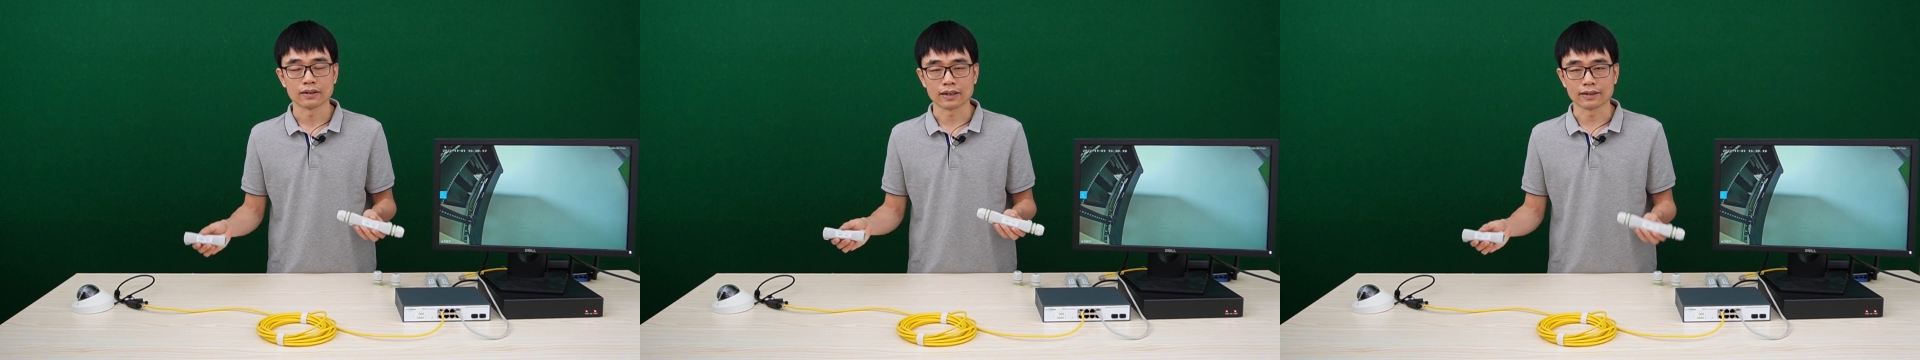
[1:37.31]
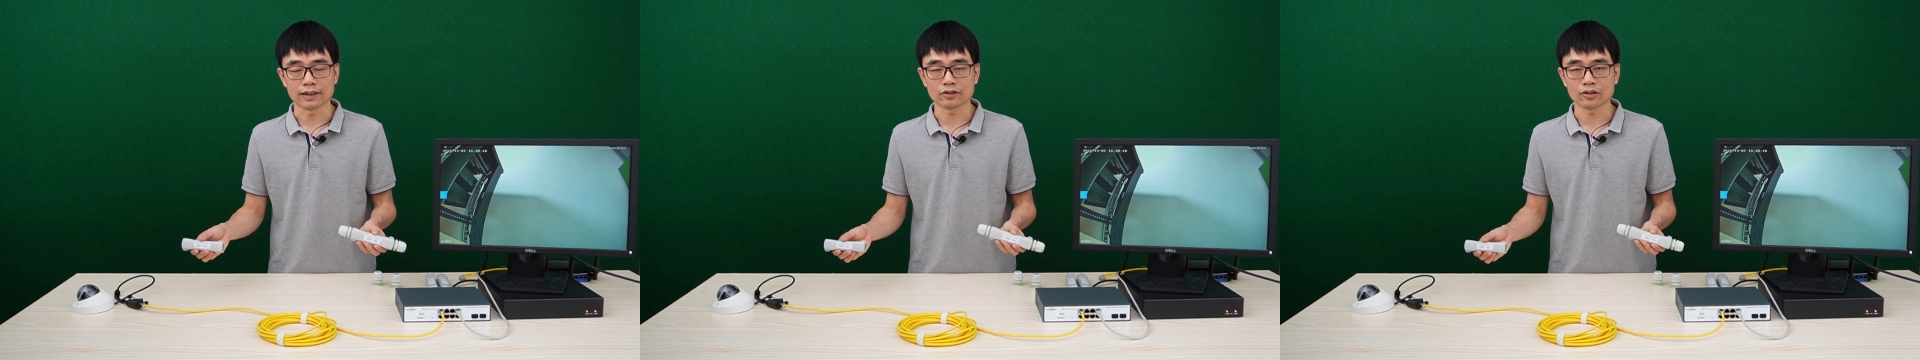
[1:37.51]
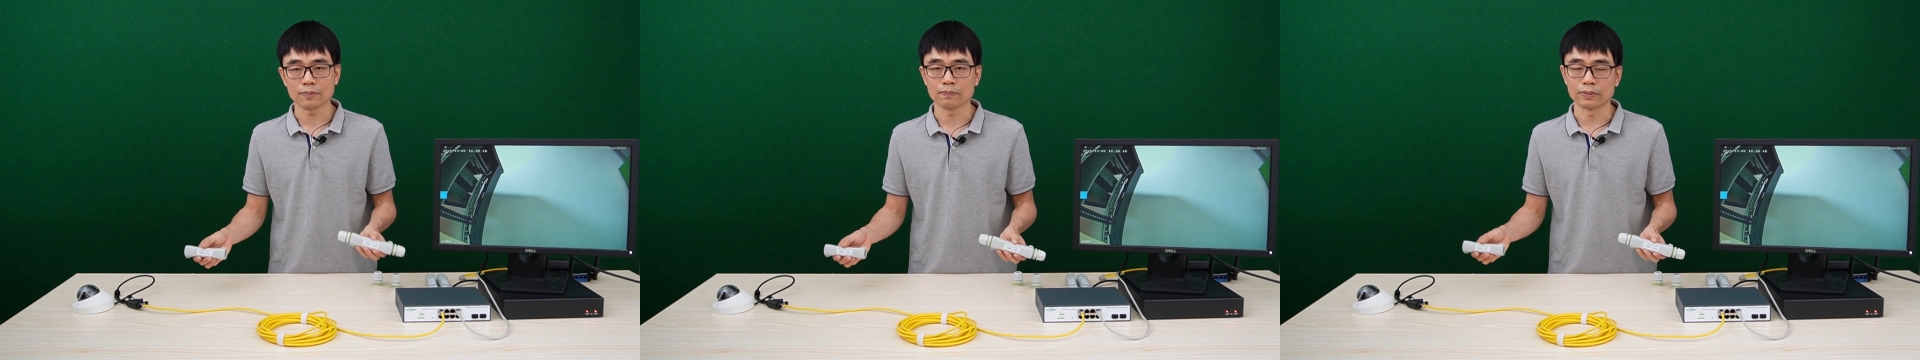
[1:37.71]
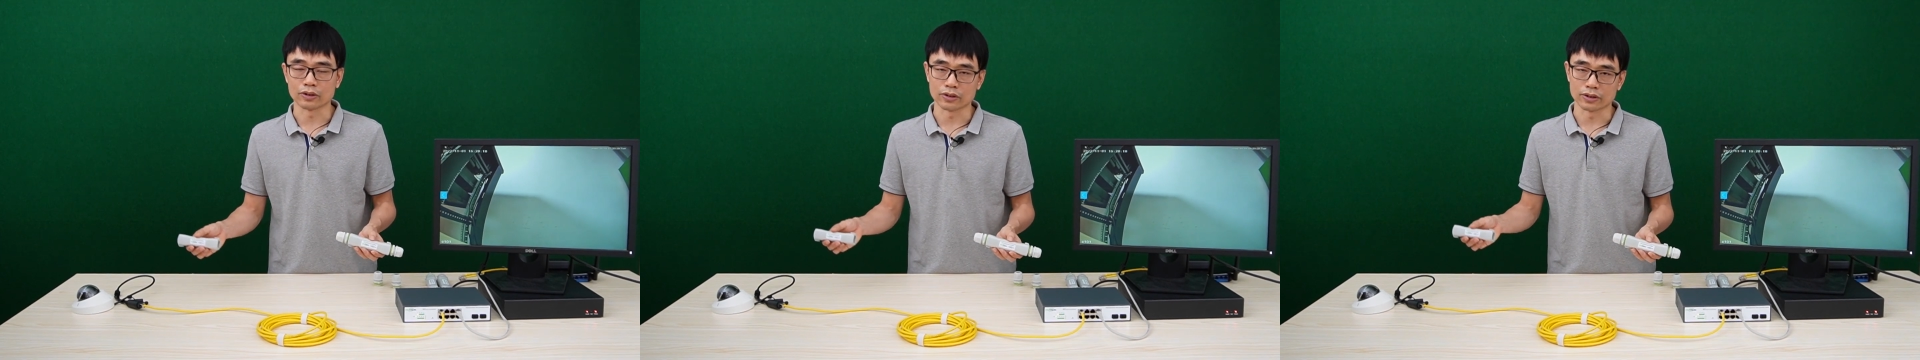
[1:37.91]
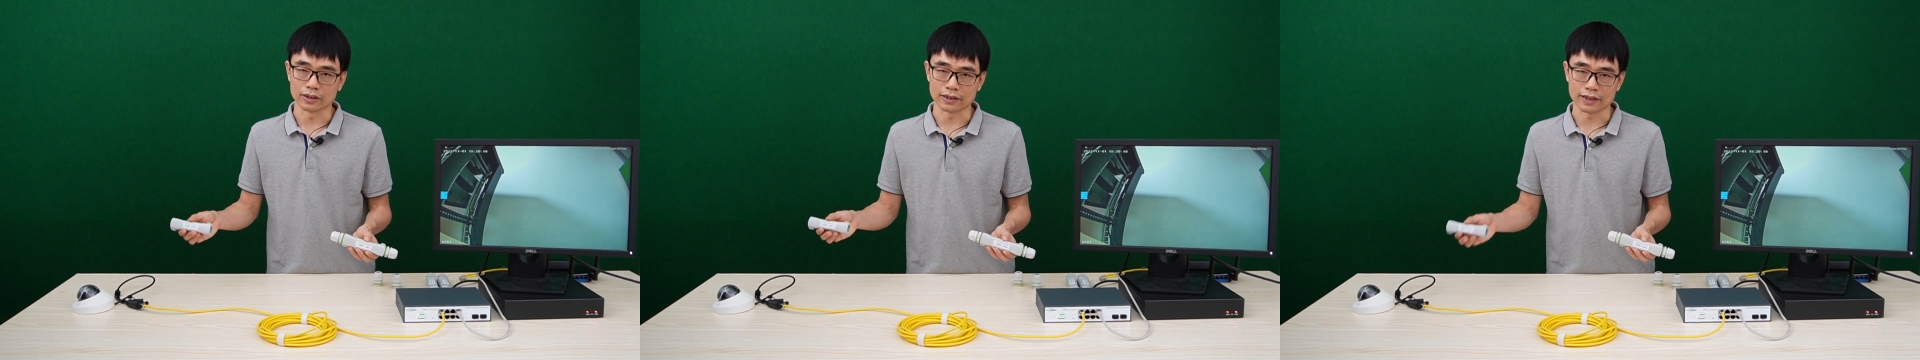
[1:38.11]
connection
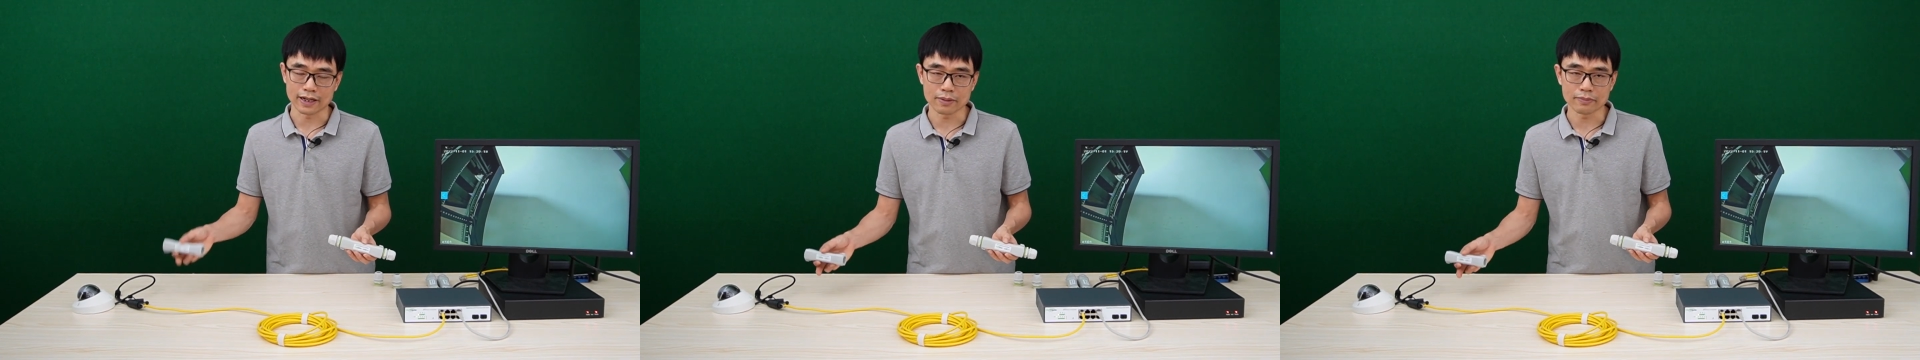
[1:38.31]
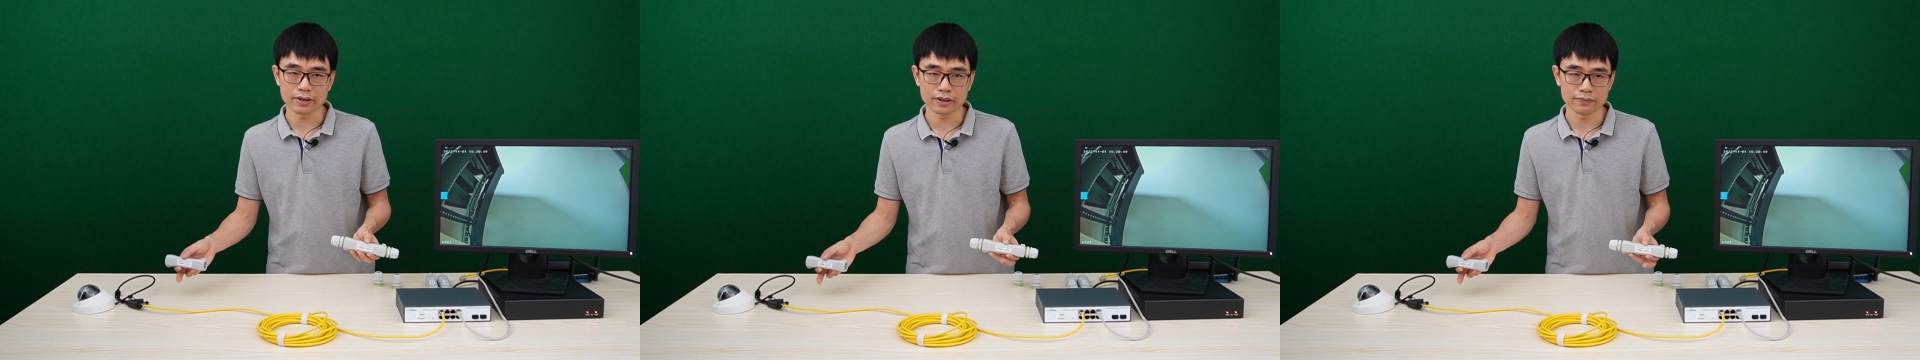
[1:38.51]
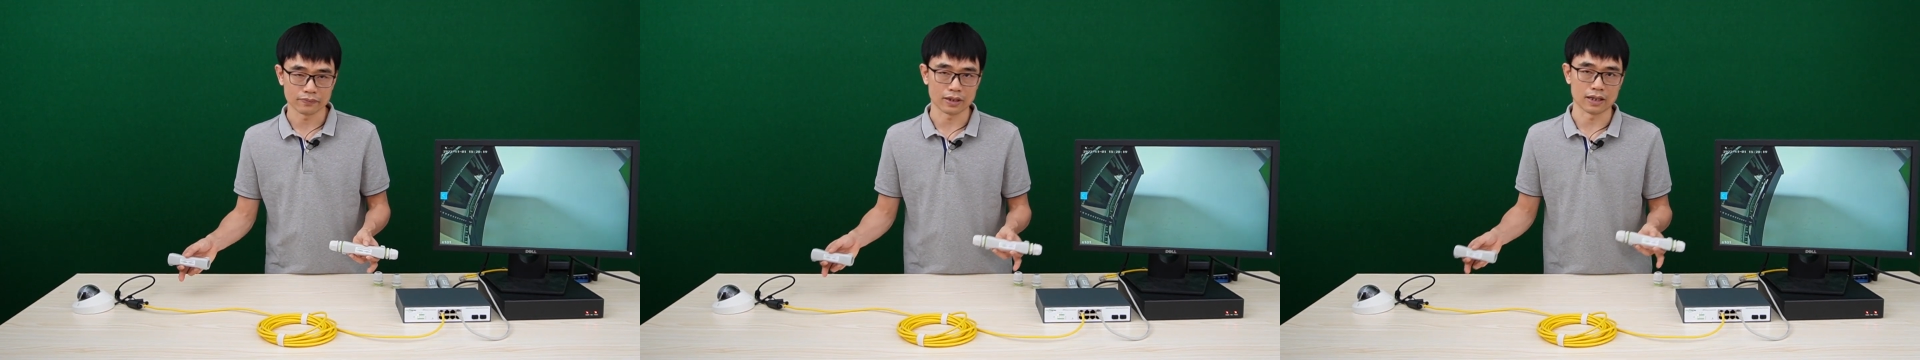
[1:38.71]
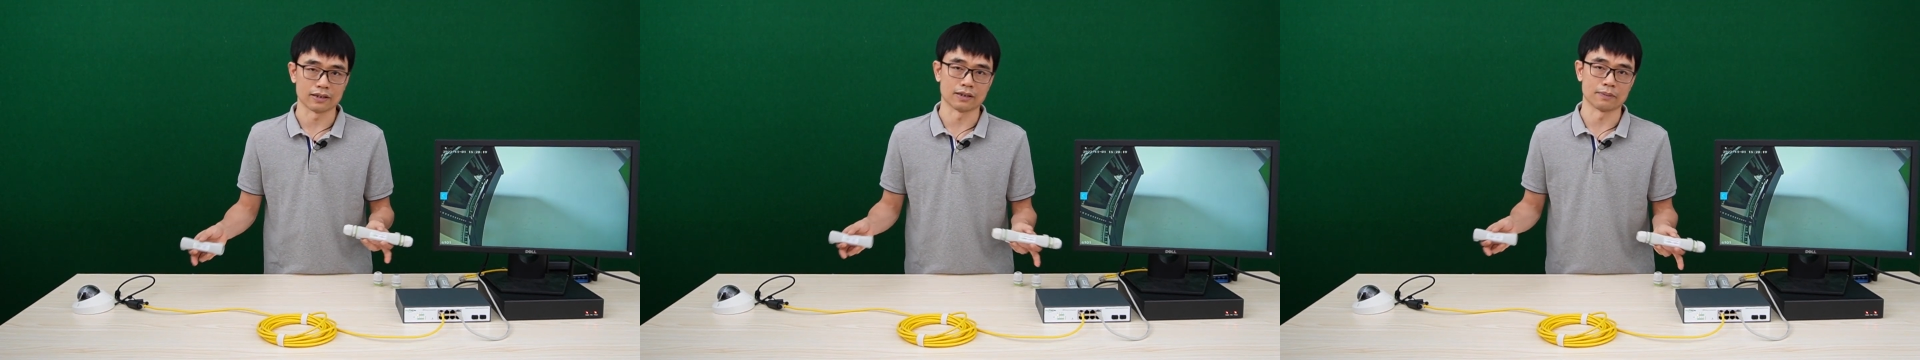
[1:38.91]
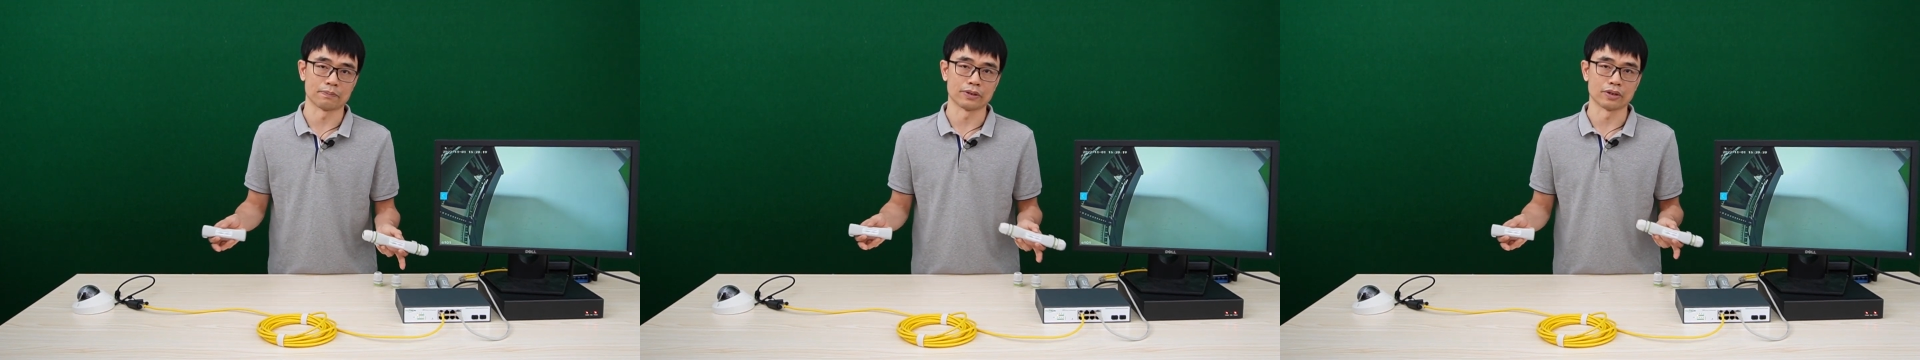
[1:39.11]
between the camera
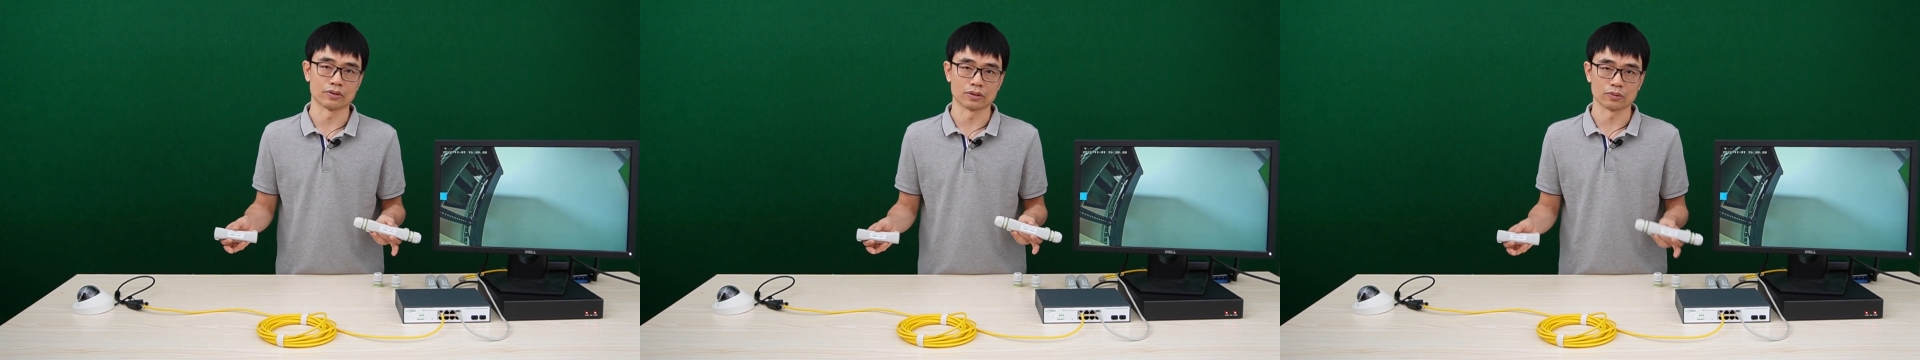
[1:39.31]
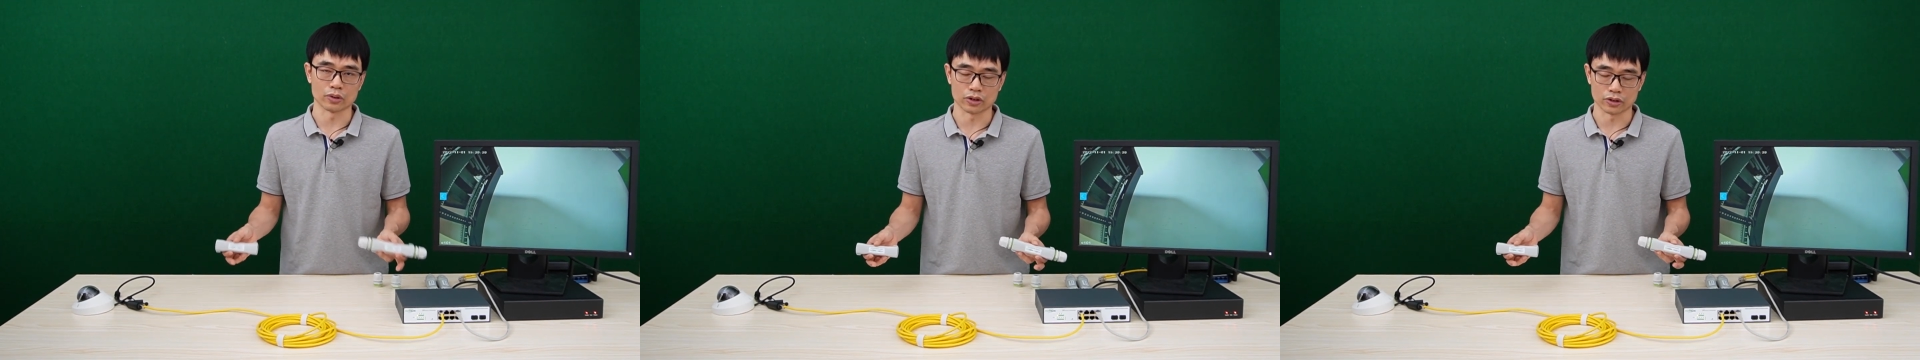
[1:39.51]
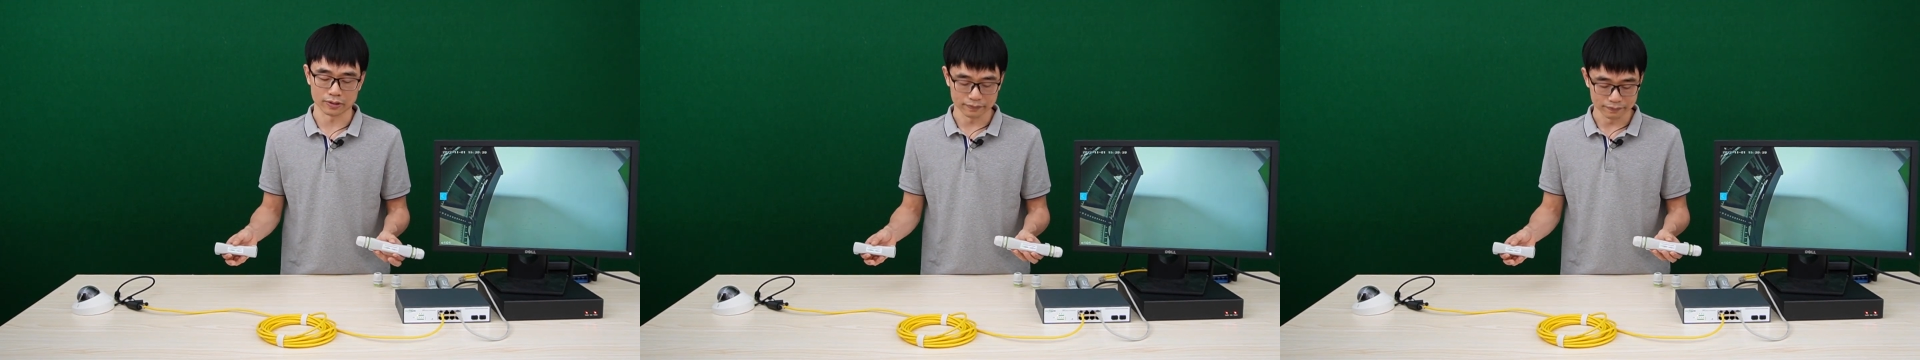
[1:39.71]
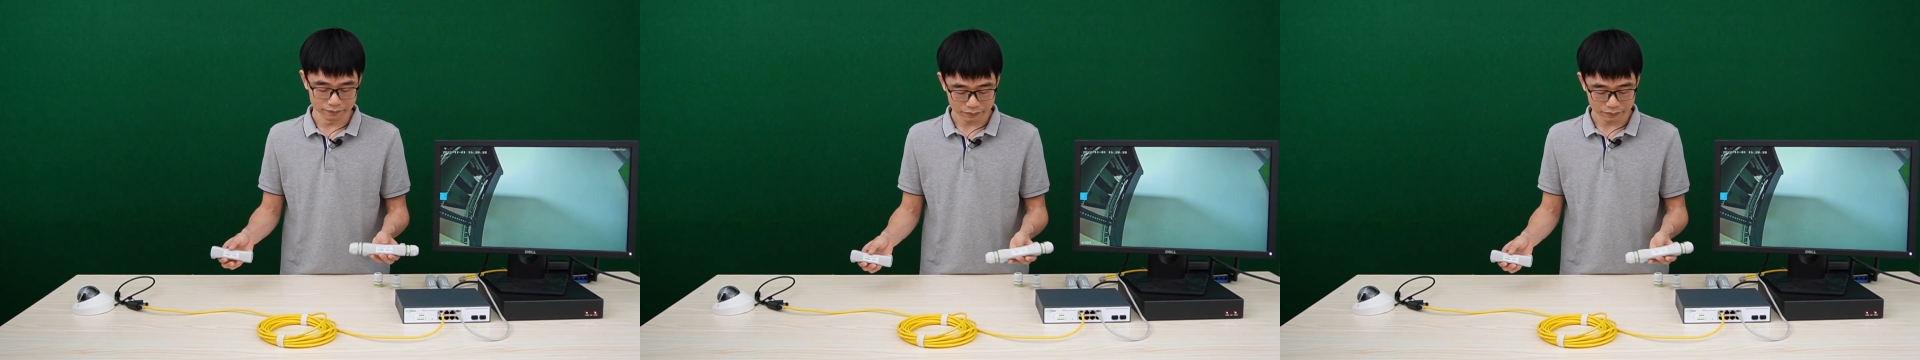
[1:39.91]
and the PoE switch.